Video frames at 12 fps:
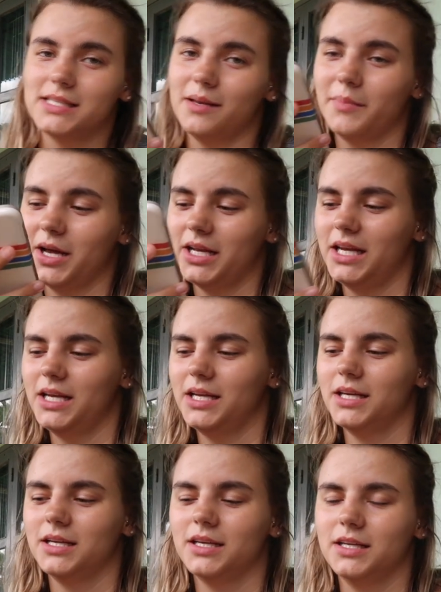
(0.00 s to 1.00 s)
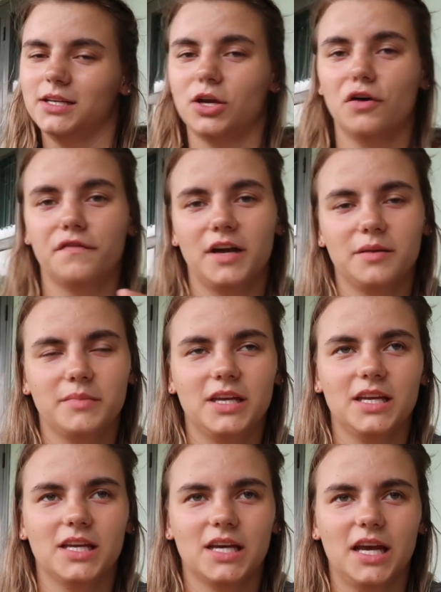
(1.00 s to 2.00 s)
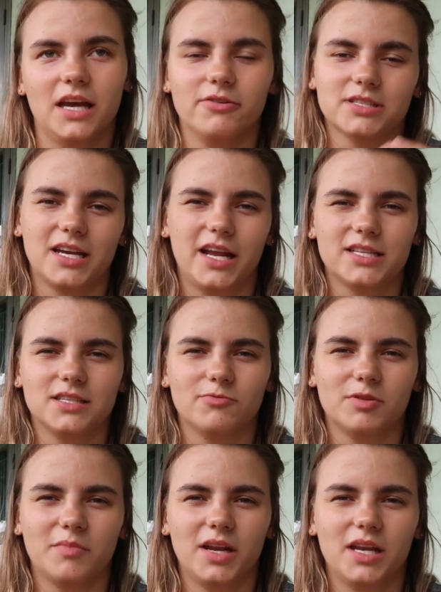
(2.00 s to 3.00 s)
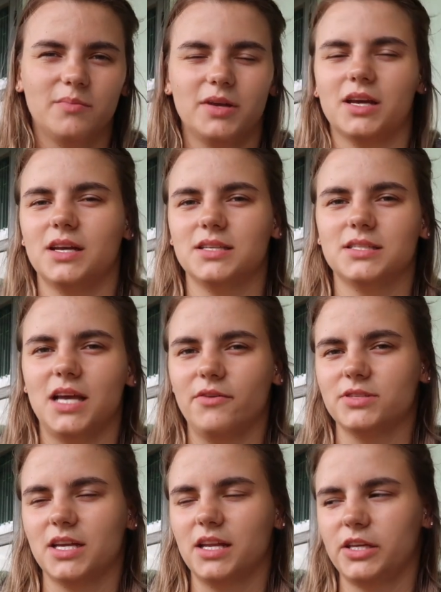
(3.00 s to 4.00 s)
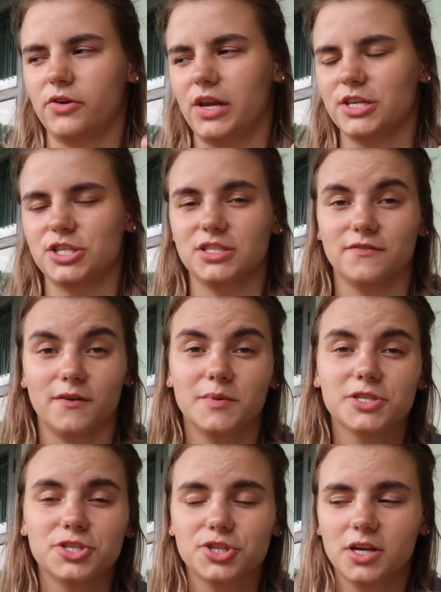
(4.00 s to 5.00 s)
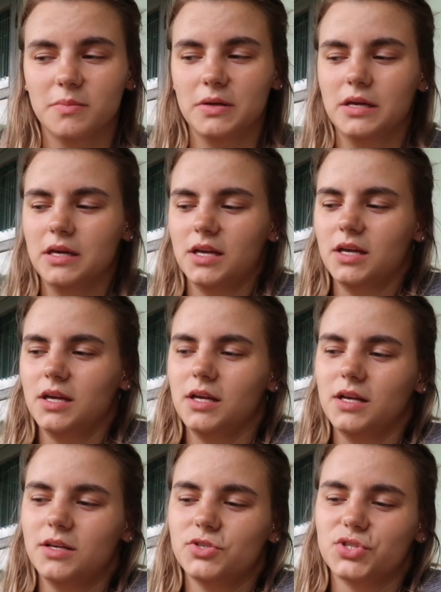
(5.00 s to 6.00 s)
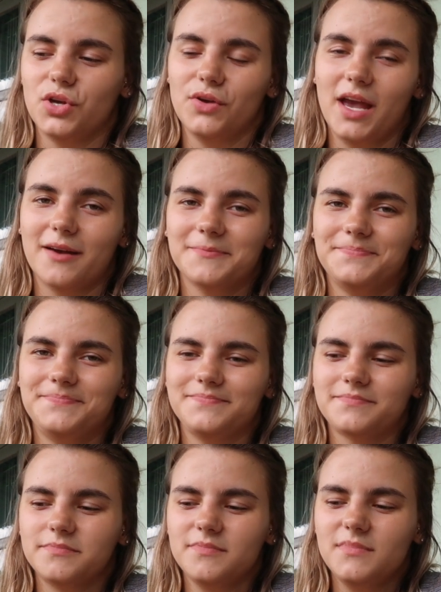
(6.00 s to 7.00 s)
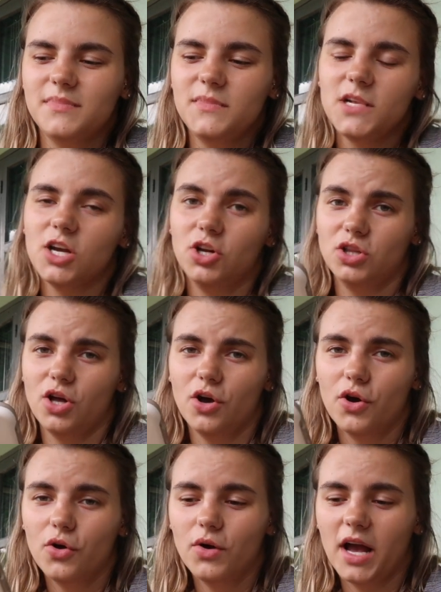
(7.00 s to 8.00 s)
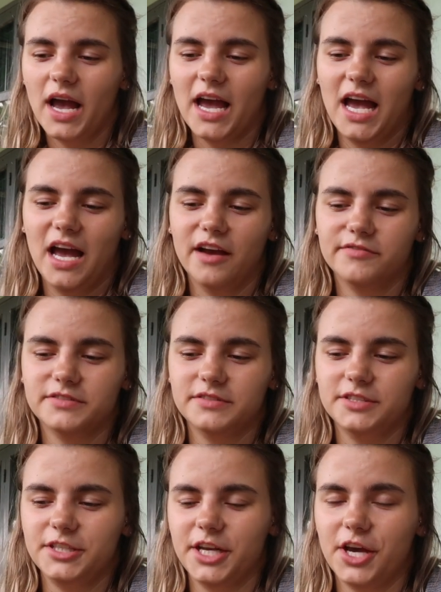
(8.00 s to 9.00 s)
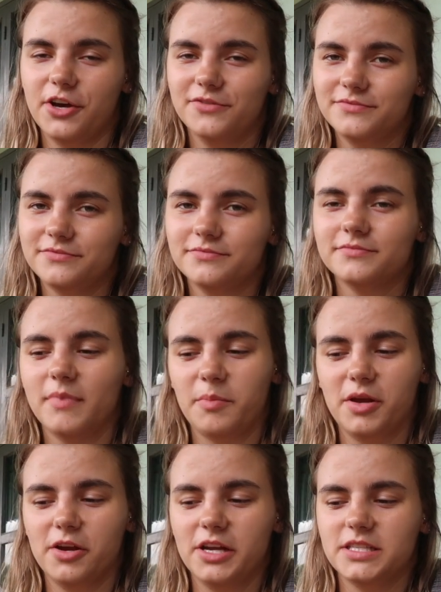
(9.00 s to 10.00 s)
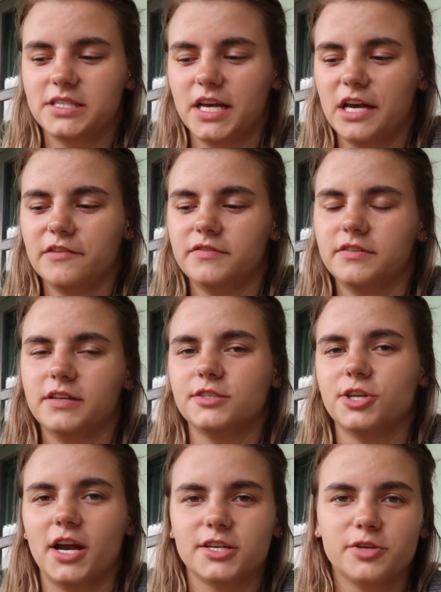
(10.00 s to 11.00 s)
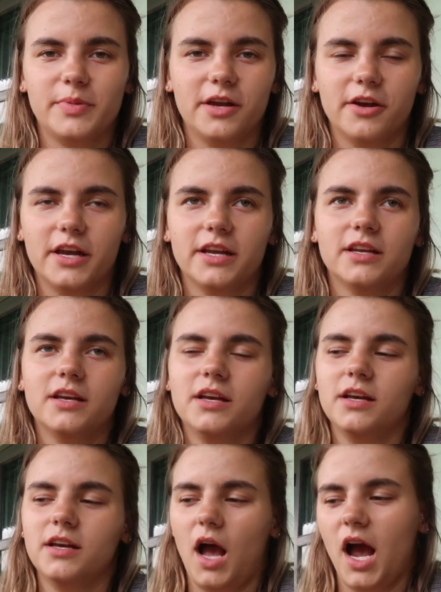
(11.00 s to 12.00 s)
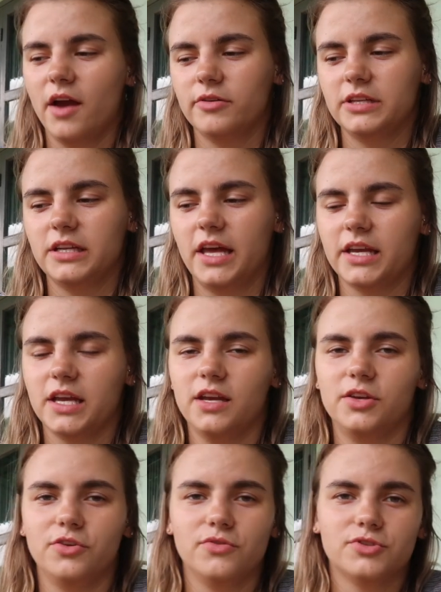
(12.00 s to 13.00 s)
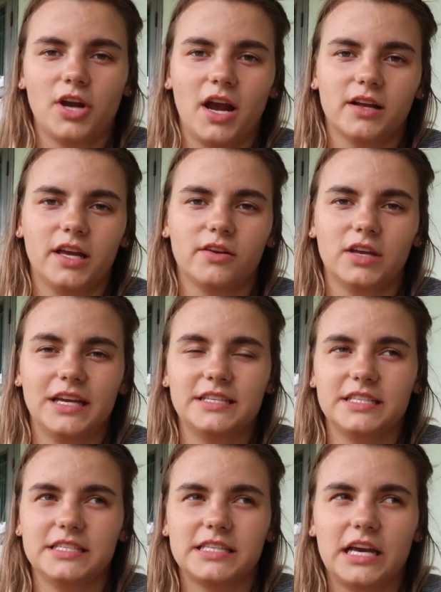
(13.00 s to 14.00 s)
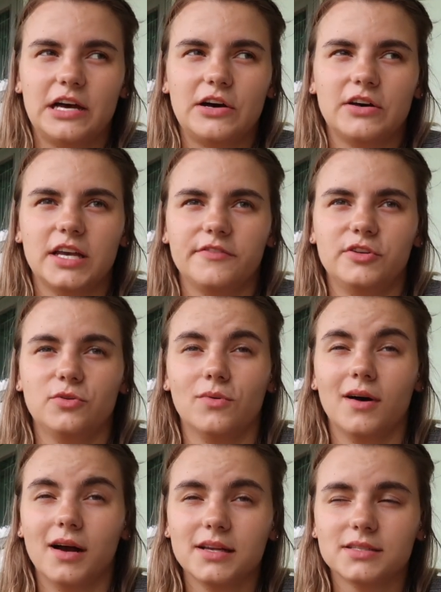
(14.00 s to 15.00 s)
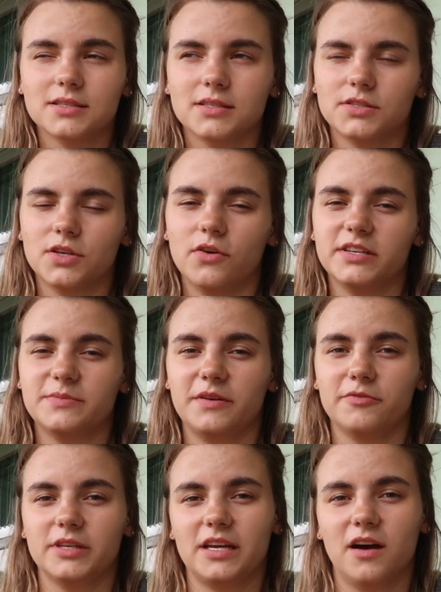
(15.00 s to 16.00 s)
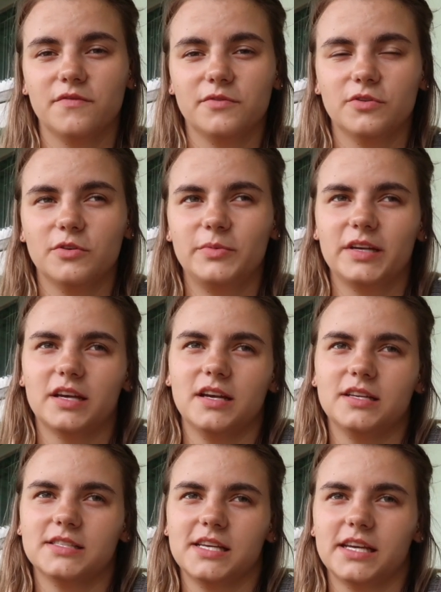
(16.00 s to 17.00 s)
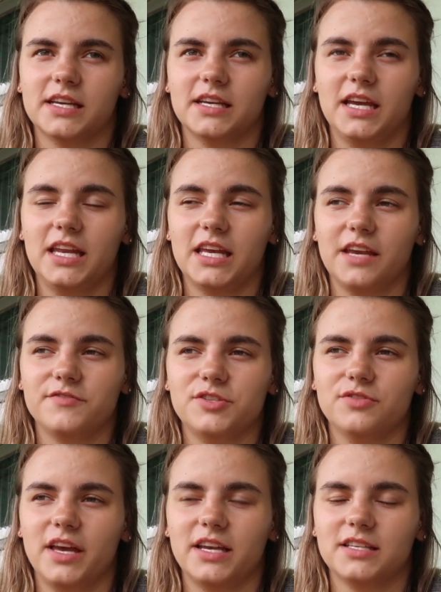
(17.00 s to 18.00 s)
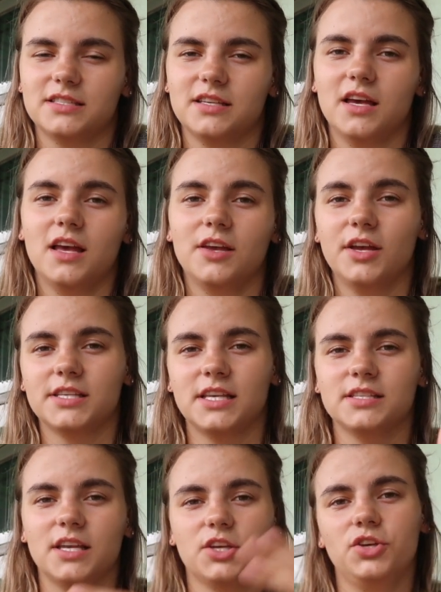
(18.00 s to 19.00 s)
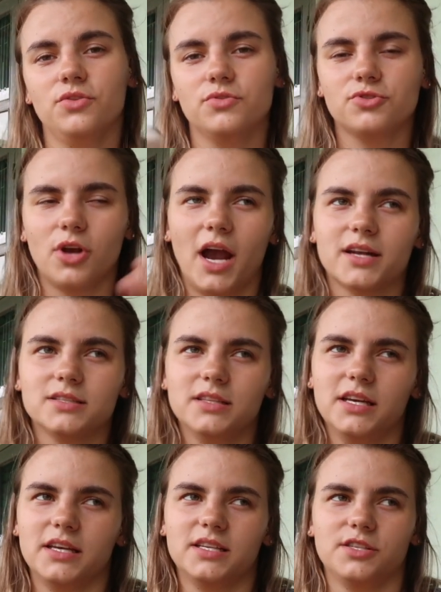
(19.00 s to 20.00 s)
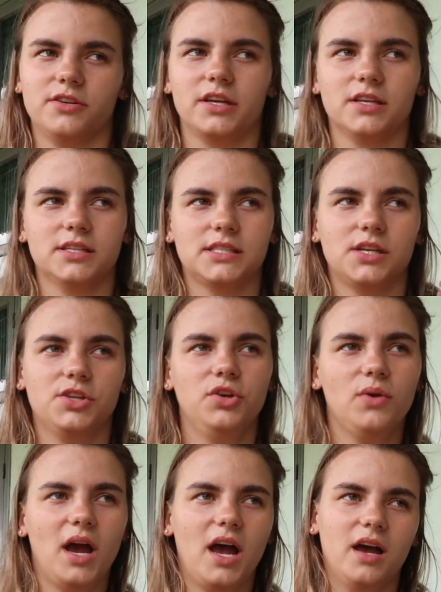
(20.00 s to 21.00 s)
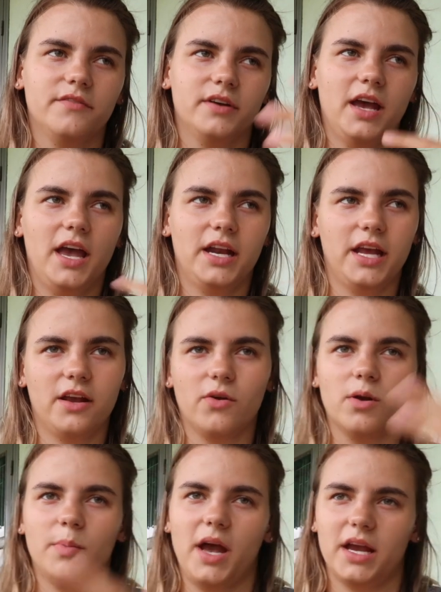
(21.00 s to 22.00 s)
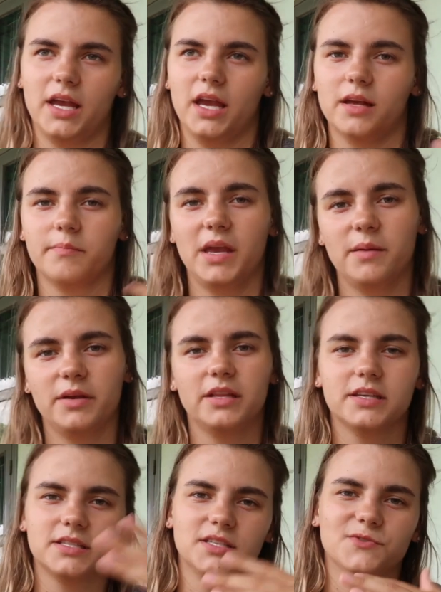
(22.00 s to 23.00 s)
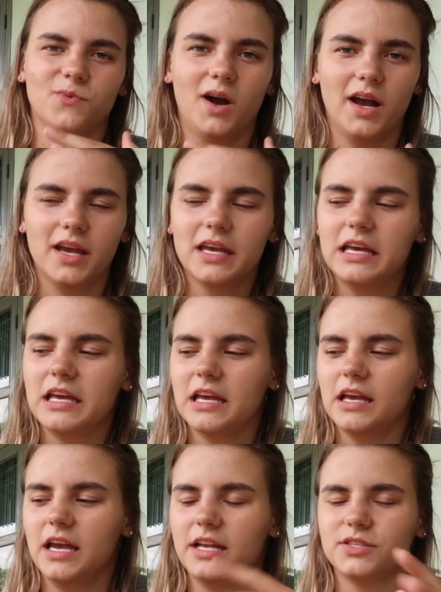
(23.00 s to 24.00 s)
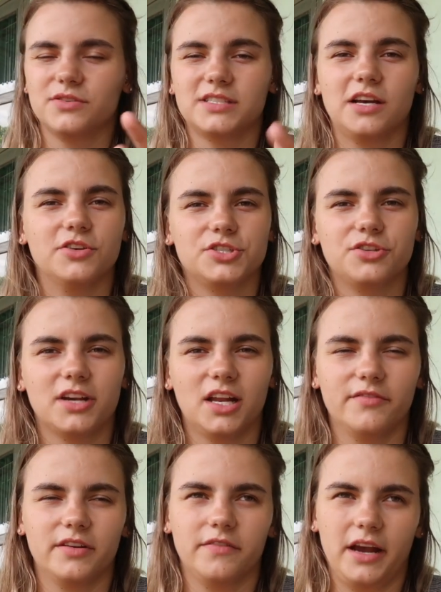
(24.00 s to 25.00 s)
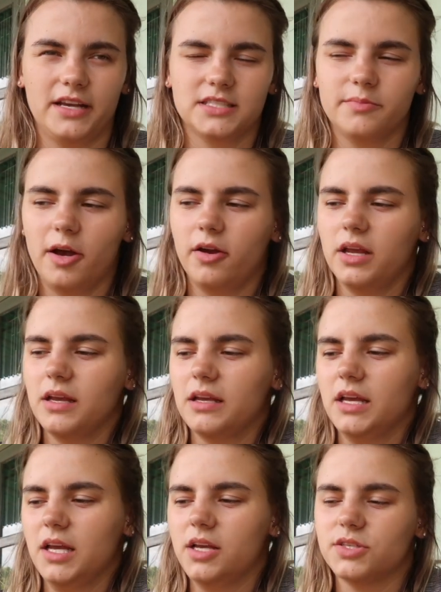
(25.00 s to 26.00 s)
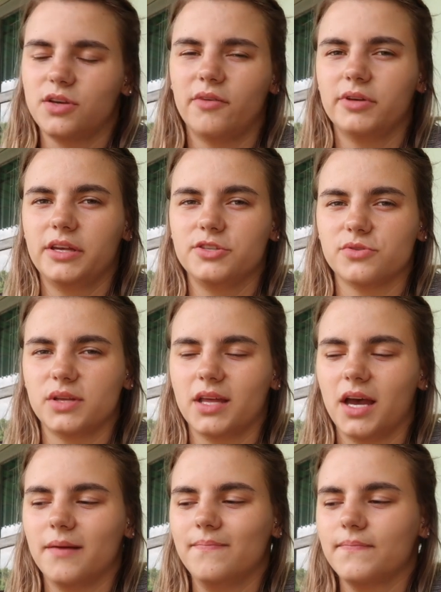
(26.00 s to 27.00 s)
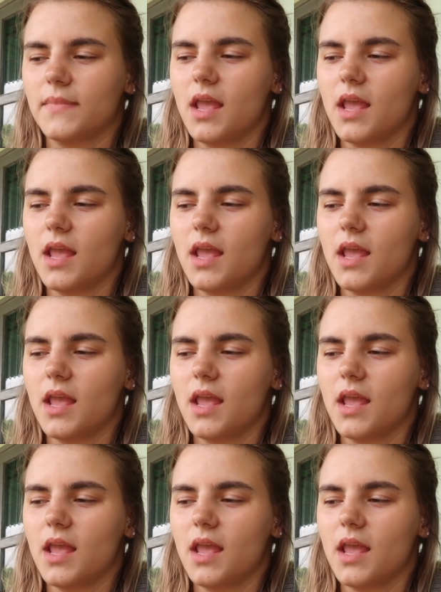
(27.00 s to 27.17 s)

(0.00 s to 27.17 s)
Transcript: you send money, GoFundMe. It was connected with money because I was getting donations for a mission trip. So yeah. Glow, I have, you know, my period stuff, tracks your period. I really like it. You track like in detail if you want, so it's been really helpful because it gives you like, it says like you tracked this, or like it said you have a headache or a backache, maybe this is why, and so it tells you kind of advice about it. So I really enjoyed that.